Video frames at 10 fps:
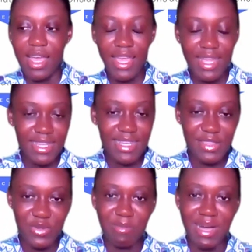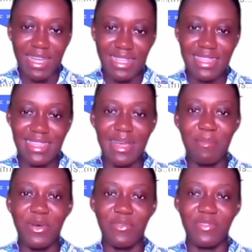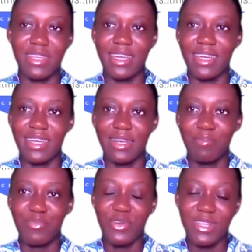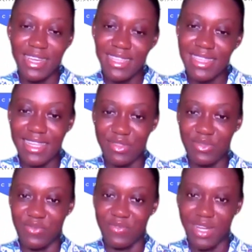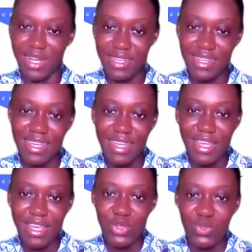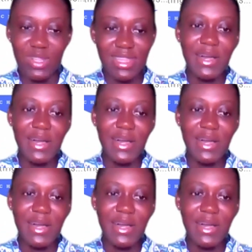Aaenics UMaT, some of the projects that you've done, you